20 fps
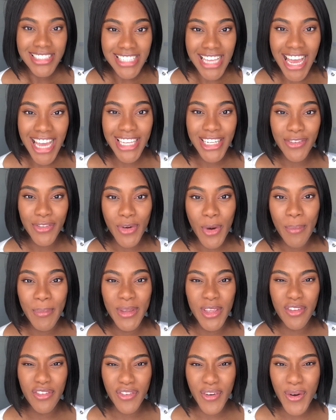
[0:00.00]
Tired of
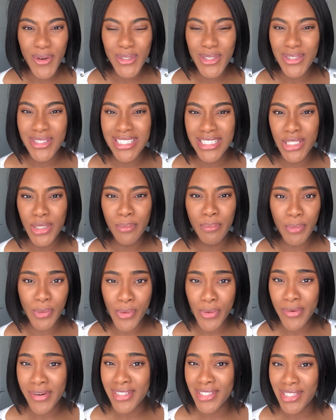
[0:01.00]
cropping your photos into
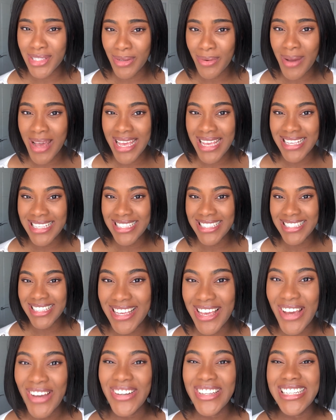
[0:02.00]
boring squares?
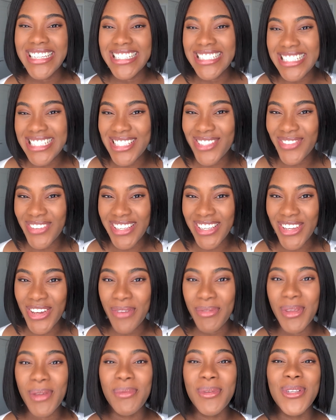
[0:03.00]
Well, in this
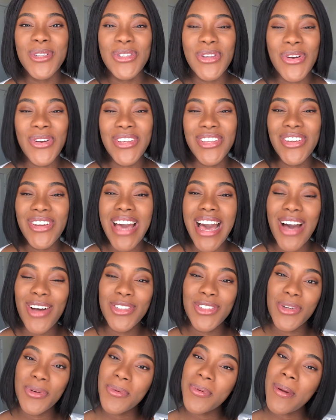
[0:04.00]
video, I'm going to be showing you
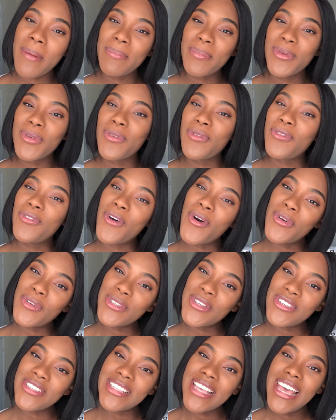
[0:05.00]
how to crop your
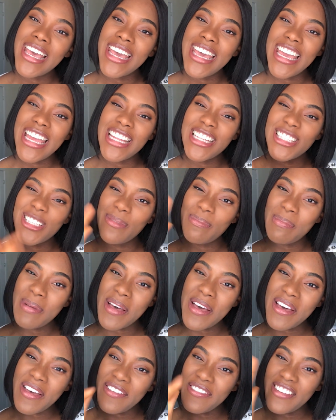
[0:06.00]
photos into
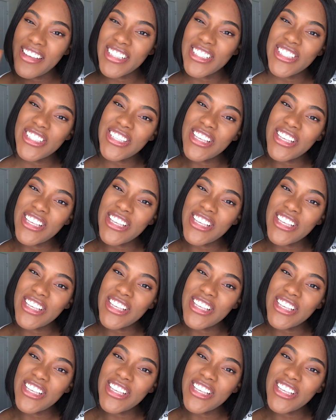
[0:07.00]
perfect